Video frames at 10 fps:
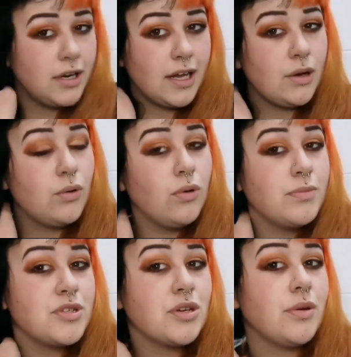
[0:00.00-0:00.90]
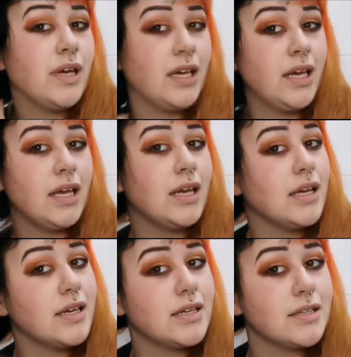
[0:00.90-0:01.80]
And now all I'm doing
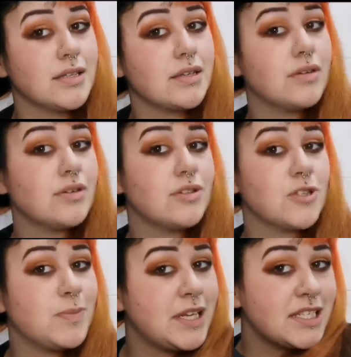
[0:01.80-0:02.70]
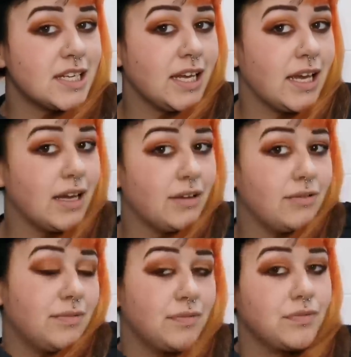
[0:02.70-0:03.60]
is splitting it